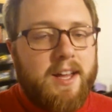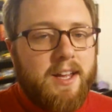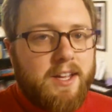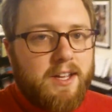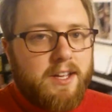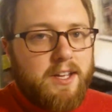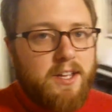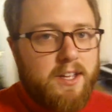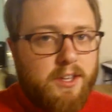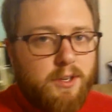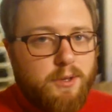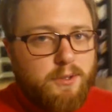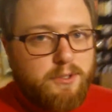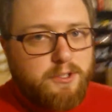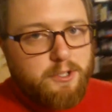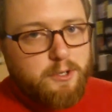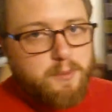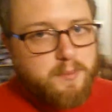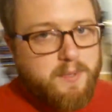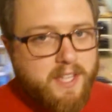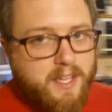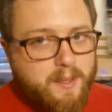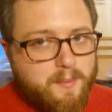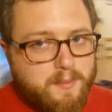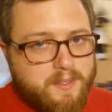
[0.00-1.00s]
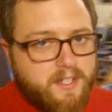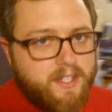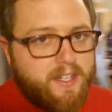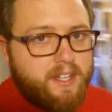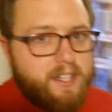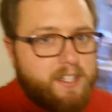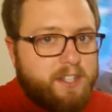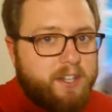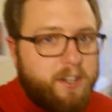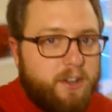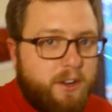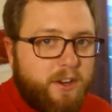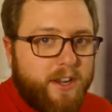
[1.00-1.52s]
YouTube seems to
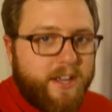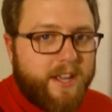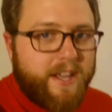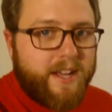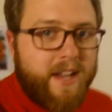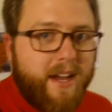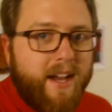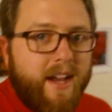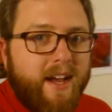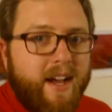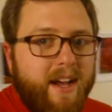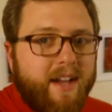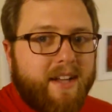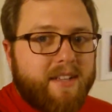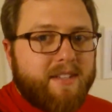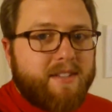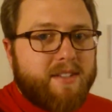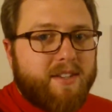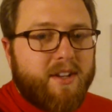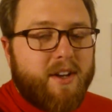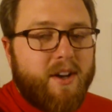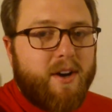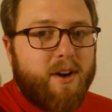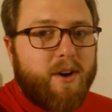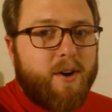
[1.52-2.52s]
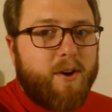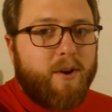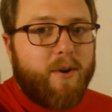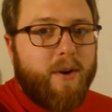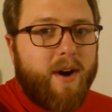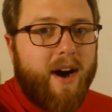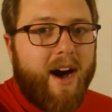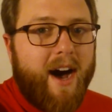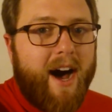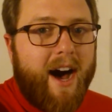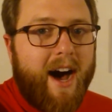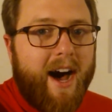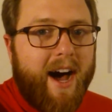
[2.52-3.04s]
disagree.
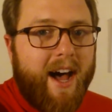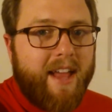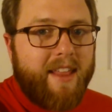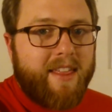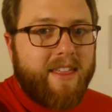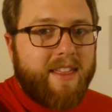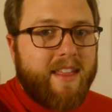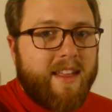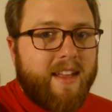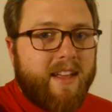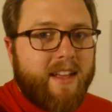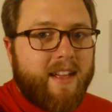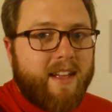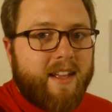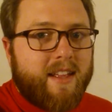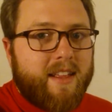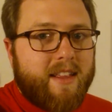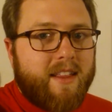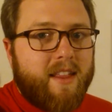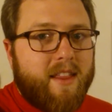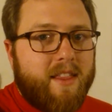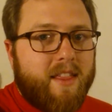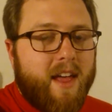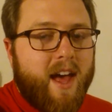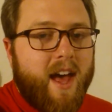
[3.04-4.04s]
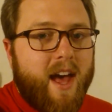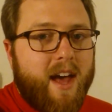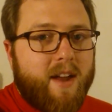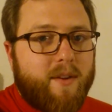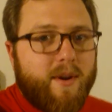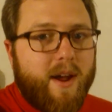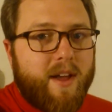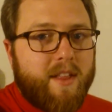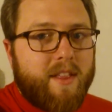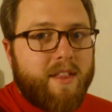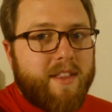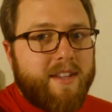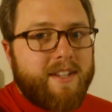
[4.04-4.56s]
So I think that
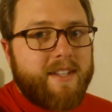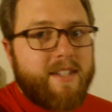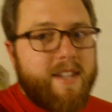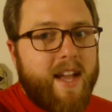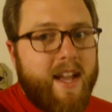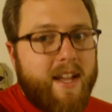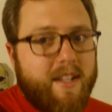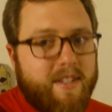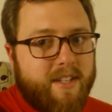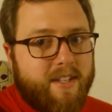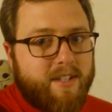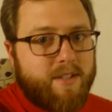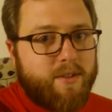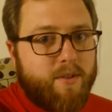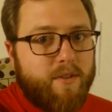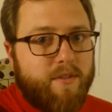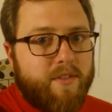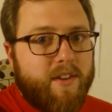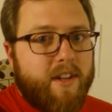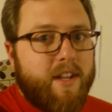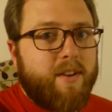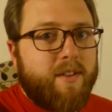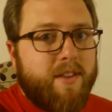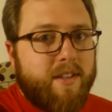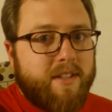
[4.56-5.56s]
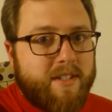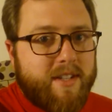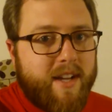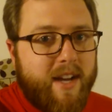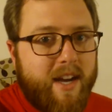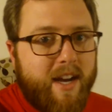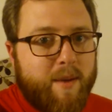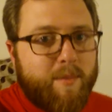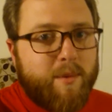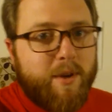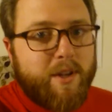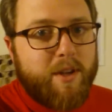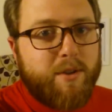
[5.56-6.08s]
rather than dancing to a video this
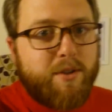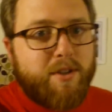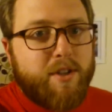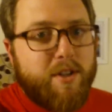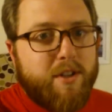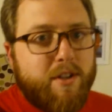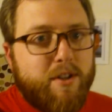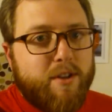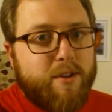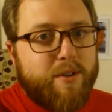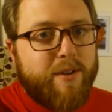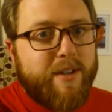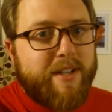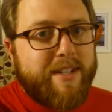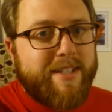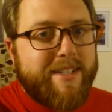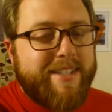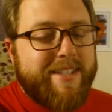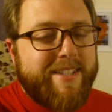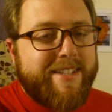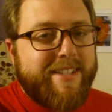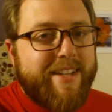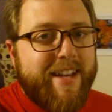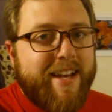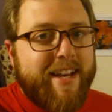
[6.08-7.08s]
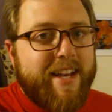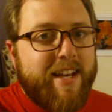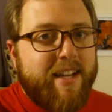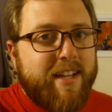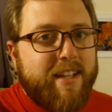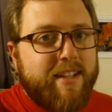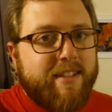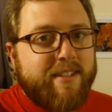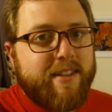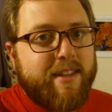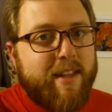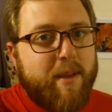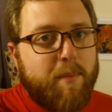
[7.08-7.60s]
time, what you should do instead
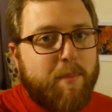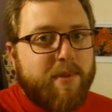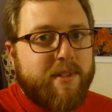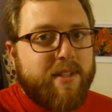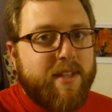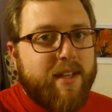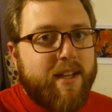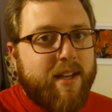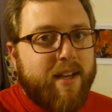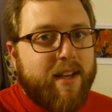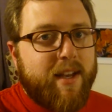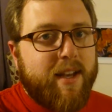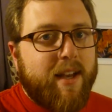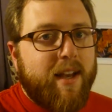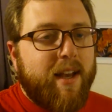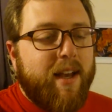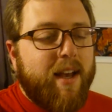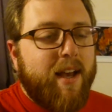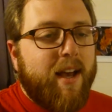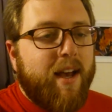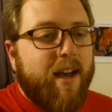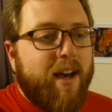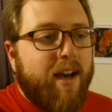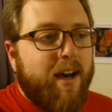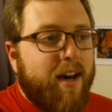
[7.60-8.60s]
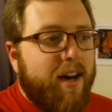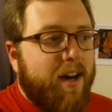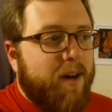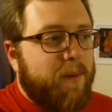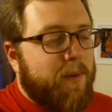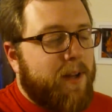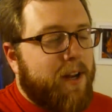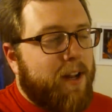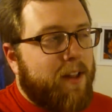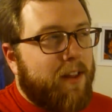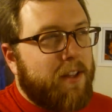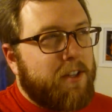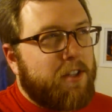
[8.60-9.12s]
is lip sync. Um,
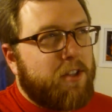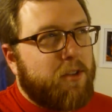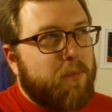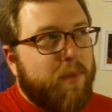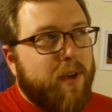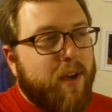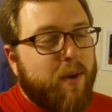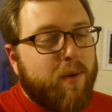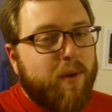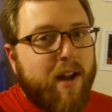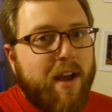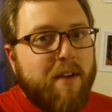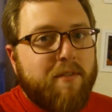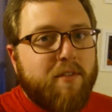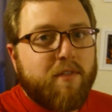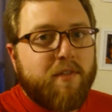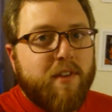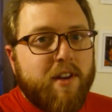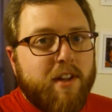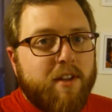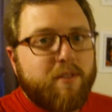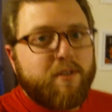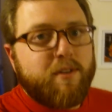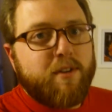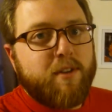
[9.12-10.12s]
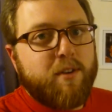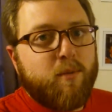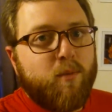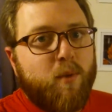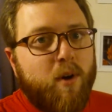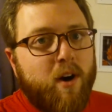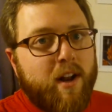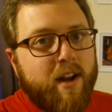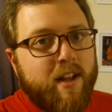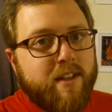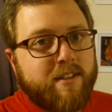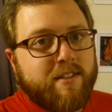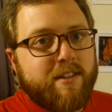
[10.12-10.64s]
and I'll let you pick whatever video you
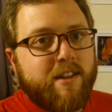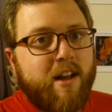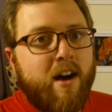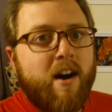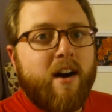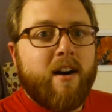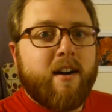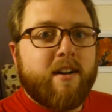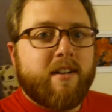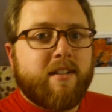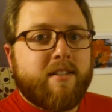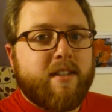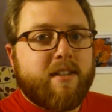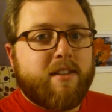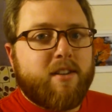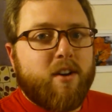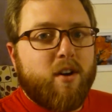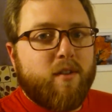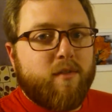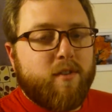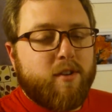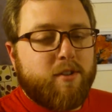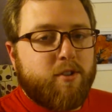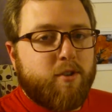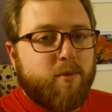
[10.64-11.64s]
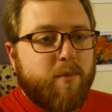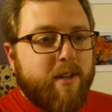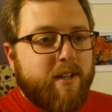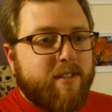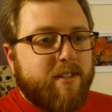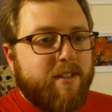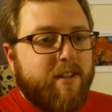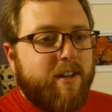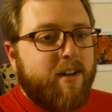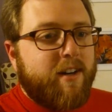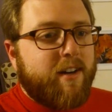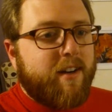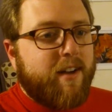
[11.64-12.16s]
want as long as it's over two minutes
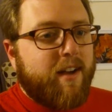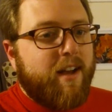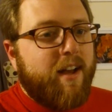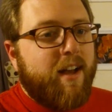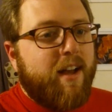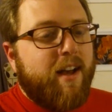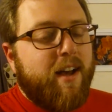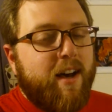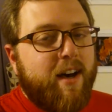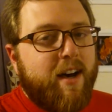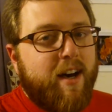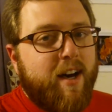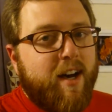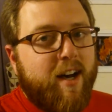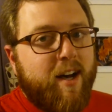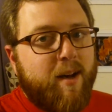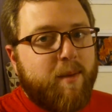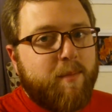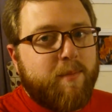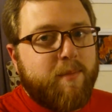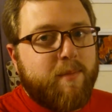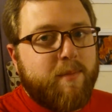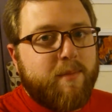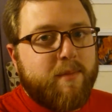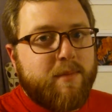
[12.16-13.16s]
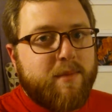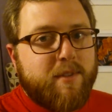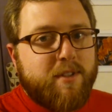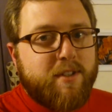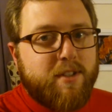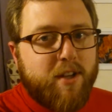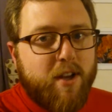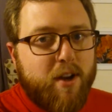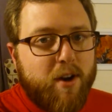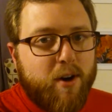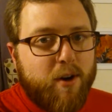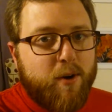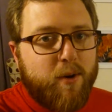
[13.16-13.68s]
long. Um,
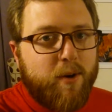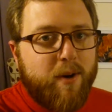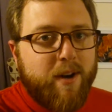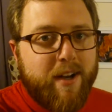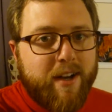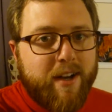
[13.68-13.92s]
so